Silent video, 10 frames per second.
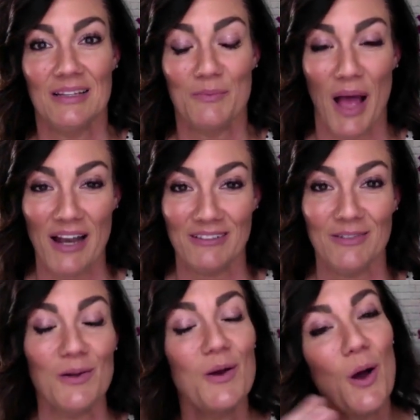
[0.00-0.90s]
But
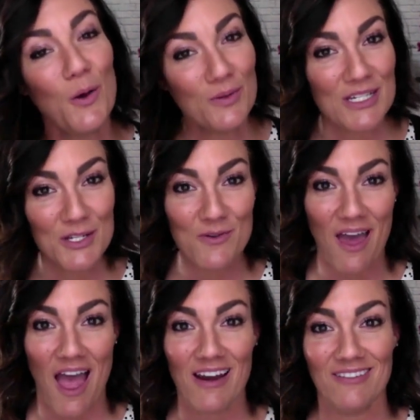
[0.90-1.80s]
only do
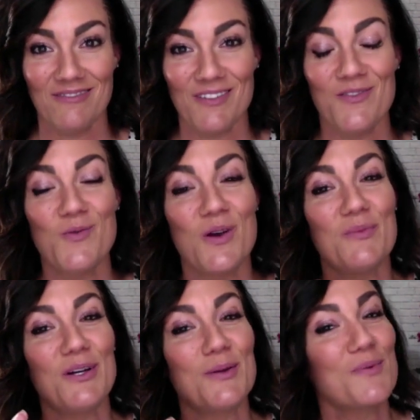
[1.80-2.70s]
that if you want to
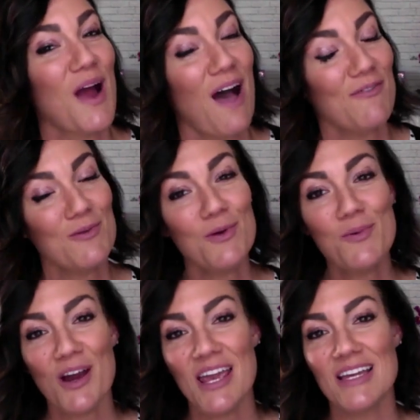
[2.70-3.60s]
build a profitable
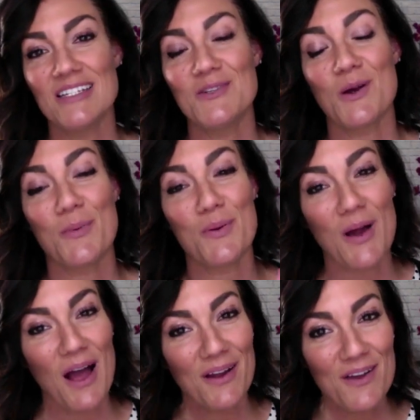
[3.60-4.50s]
brand you are
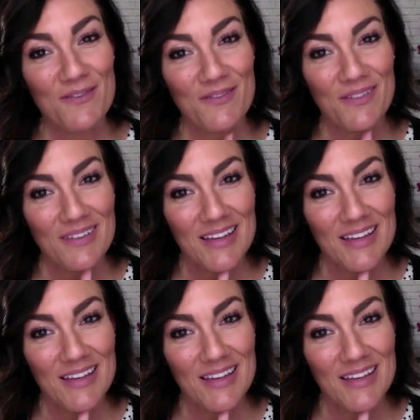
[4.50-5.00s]
proud of